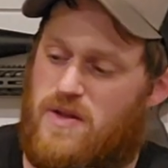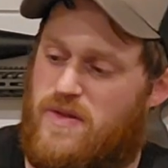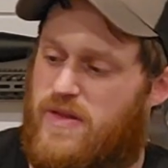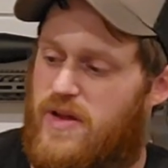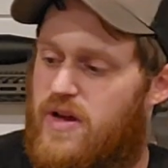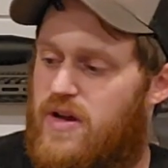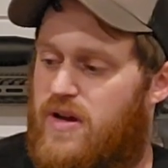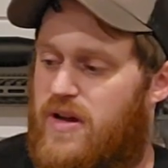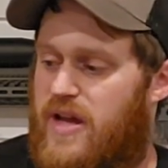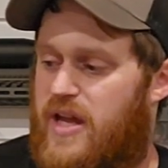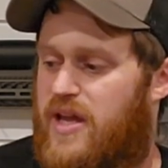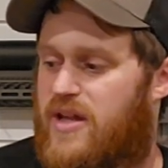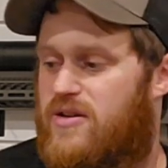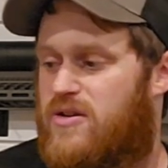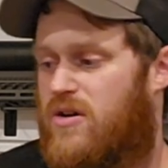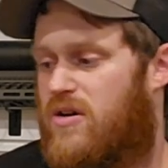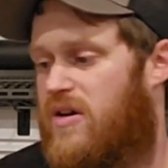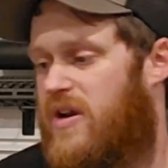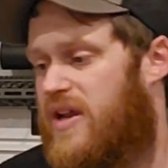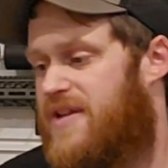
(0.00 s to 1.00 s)
The
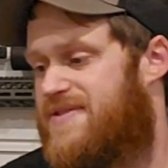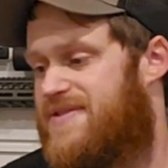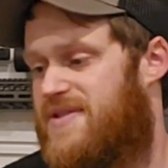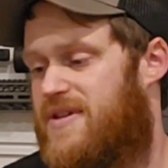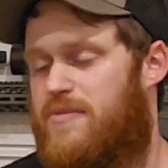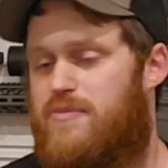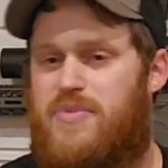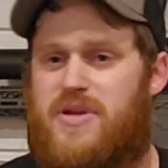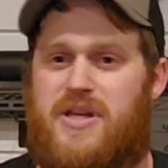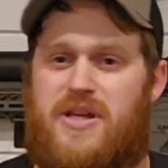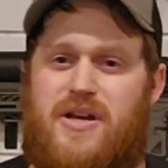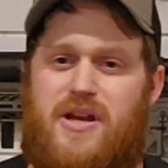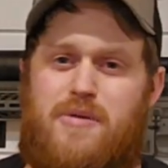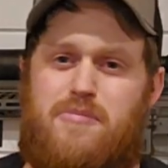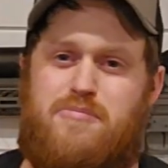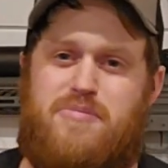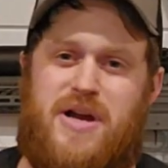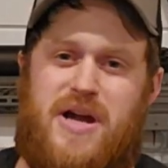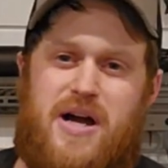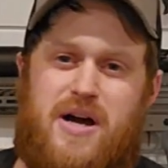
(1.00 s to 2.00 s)
handguard ends up being
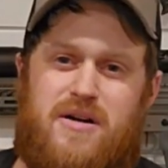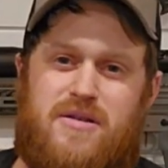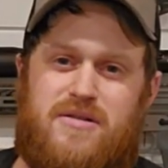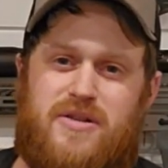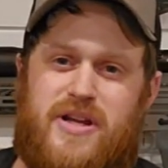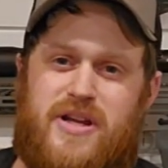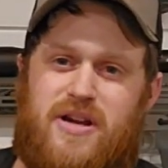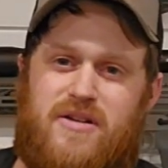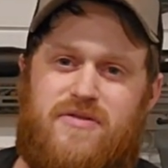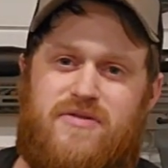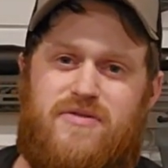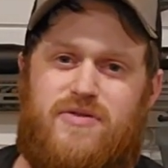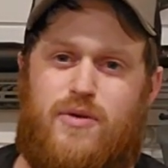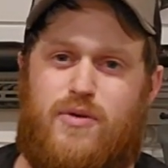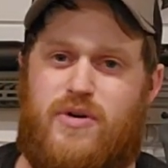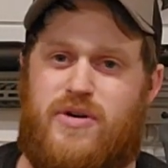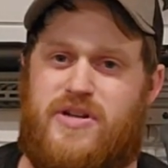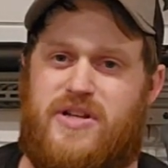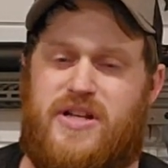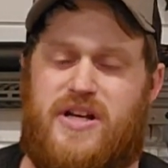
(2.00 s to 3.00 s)
about like a
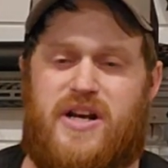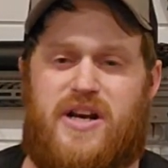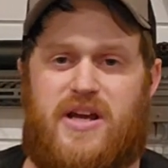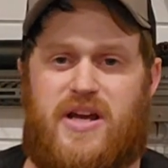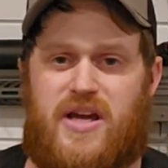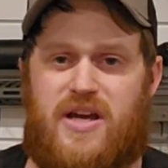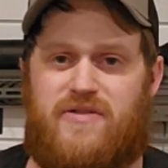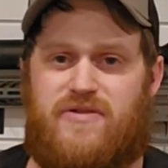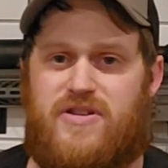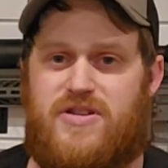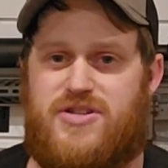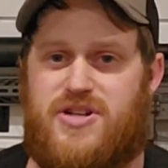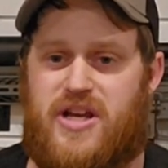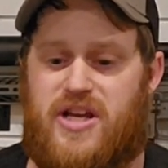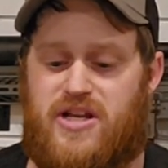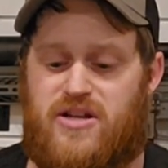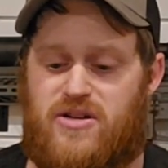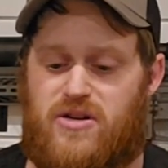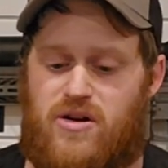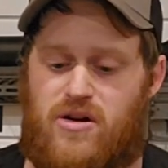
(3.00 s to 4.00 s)
14.5-inch
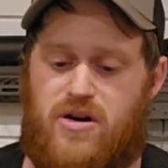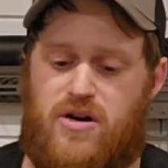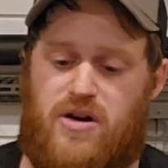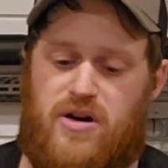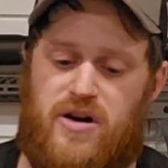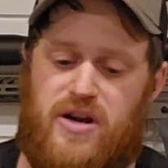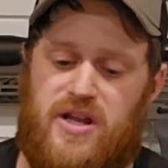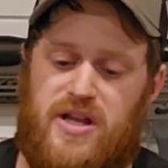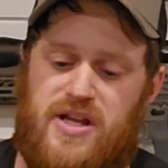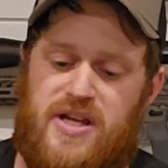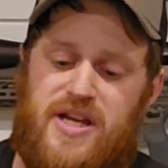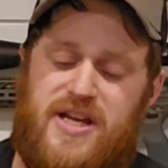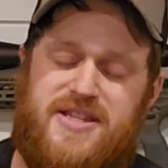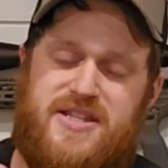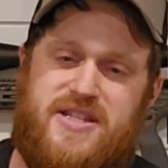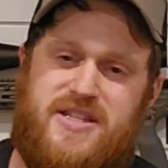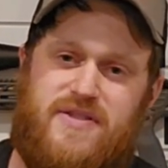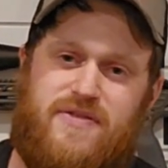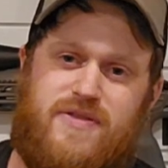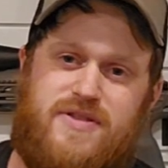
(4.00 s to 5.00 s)
handguard.
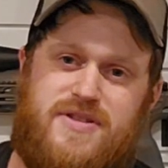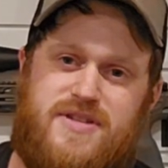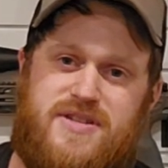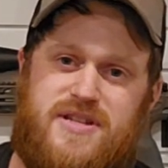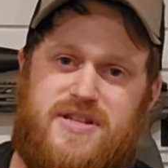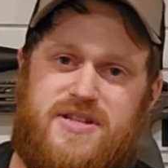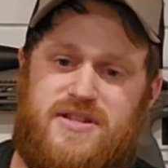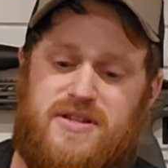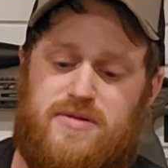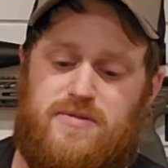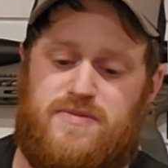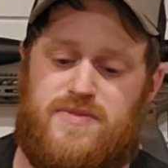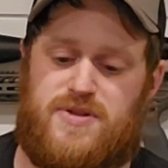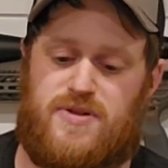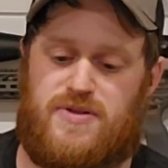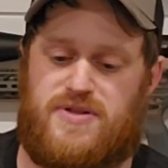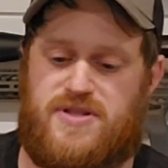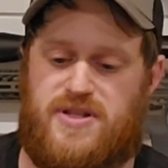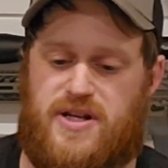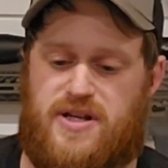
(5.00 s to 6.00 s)
It's a different system,
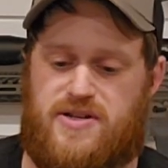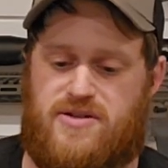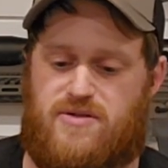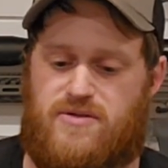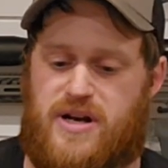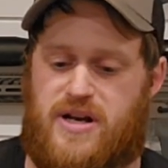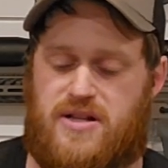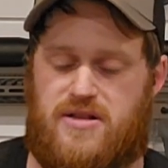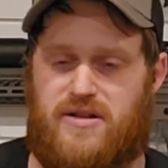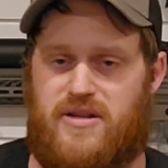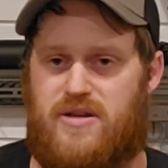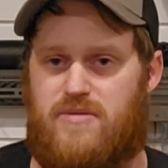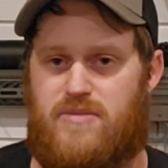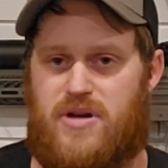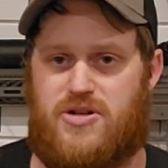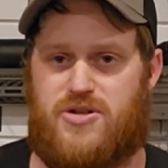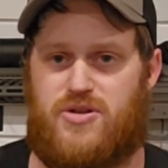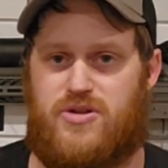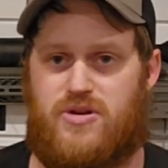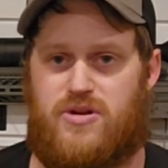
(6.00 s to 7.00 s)
so it's not directly
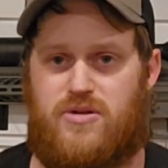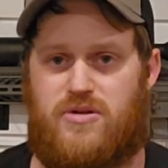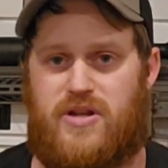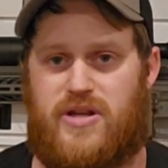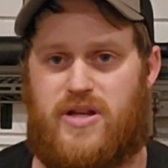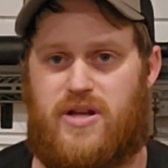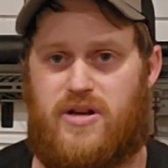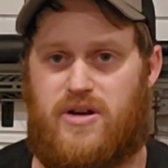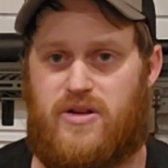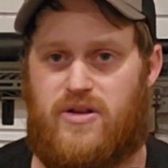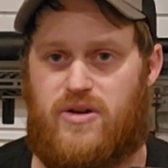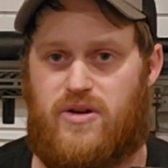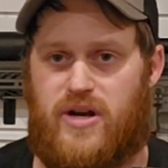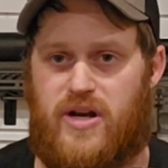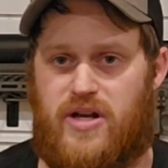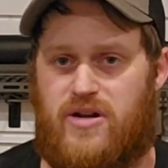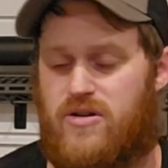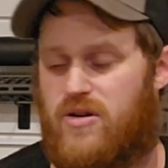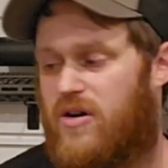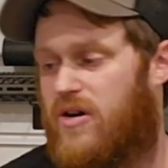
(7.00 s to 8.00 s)
measured like another
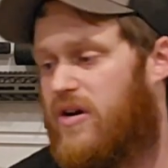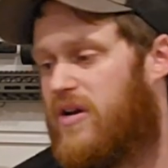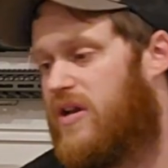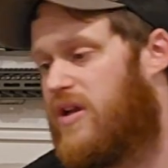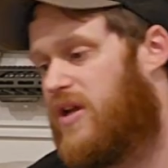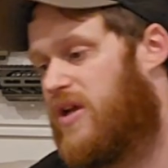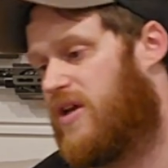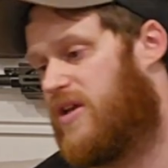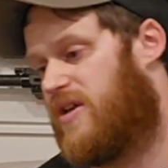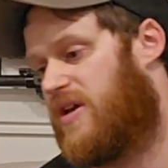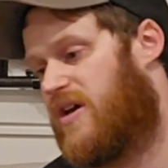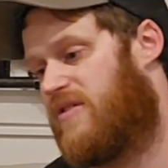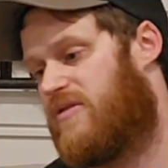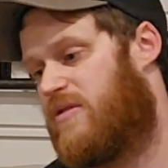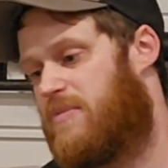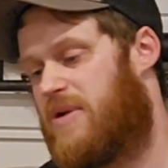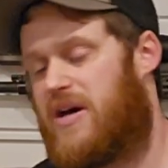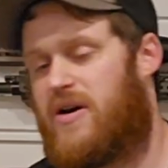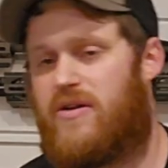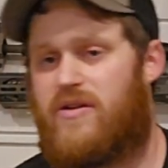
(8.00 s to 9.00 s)
handguard. You have
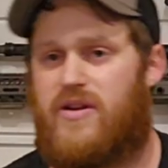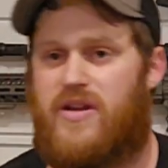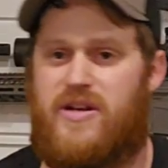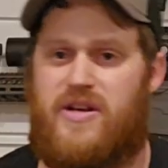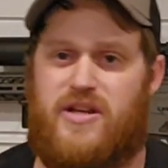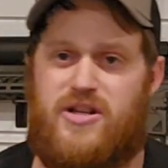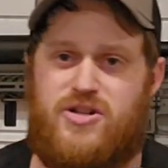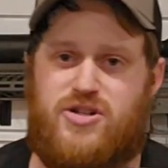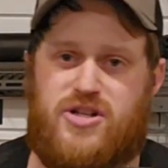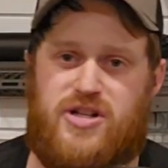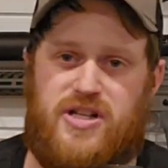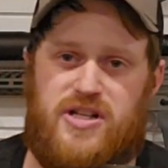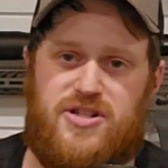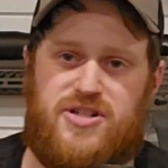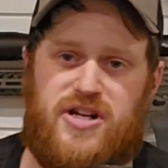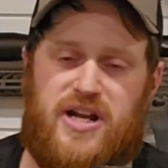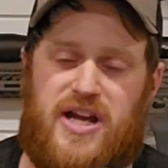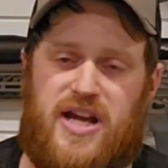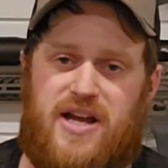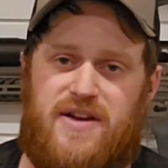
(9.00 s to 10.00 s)
about an inch and
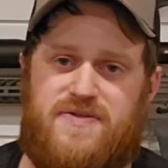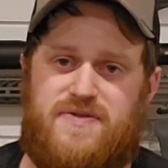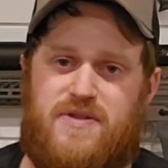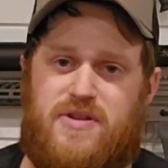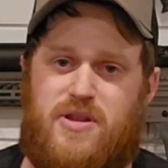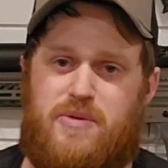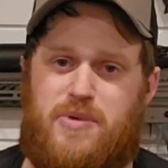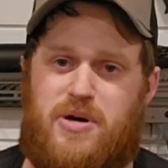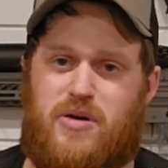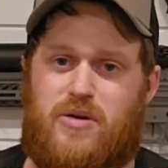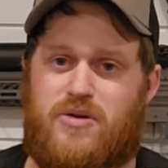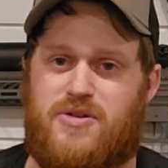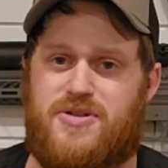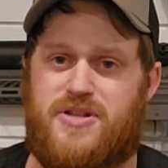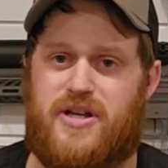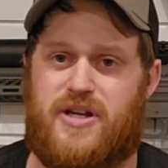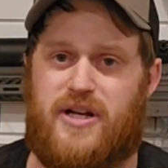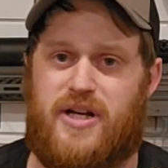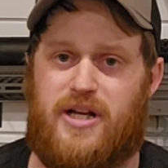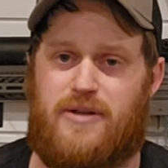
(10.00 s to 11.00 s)
a half of the barrel
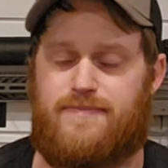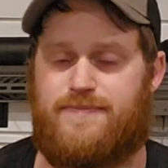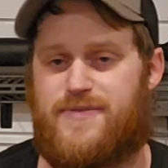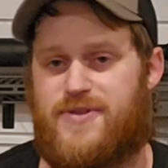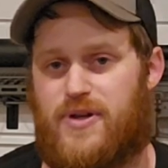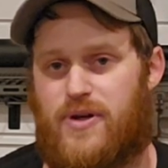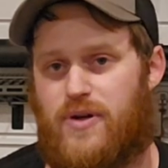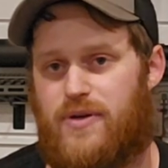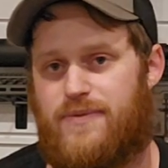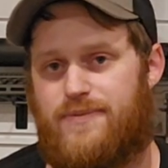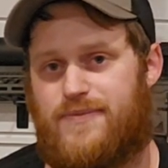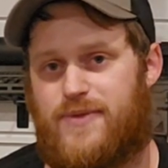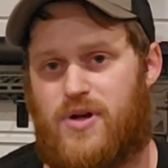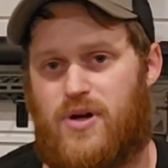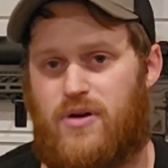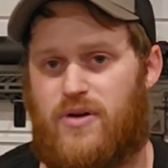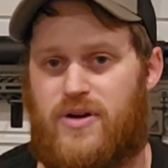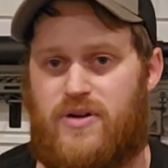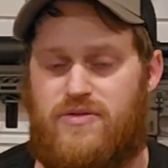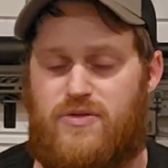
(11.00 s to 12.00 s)
sticking up, so
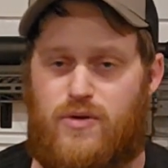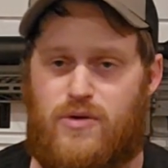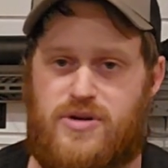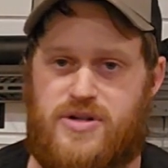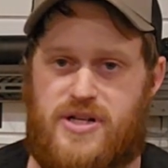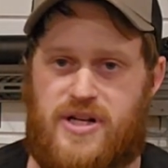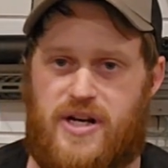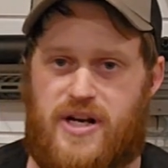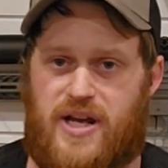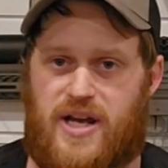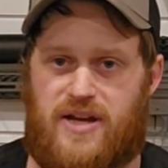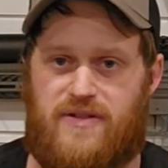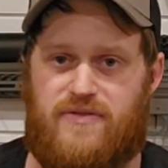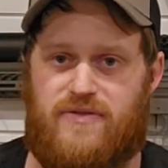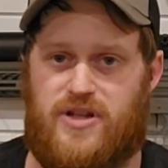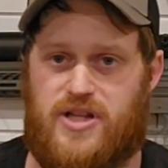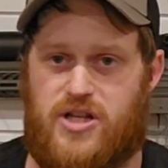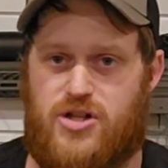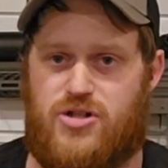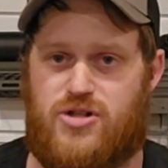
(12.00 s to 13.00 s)
call it a
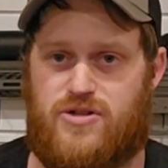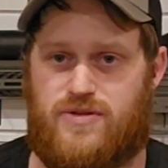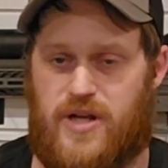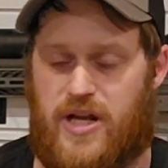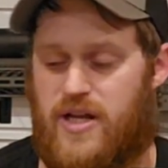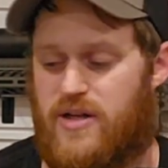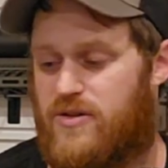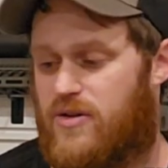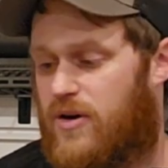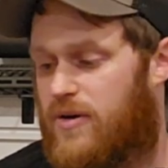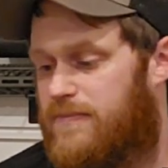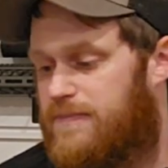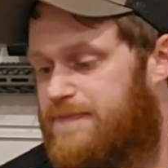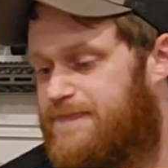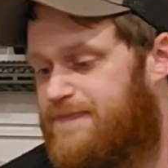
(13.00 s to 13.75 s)
14.5-ish handguard.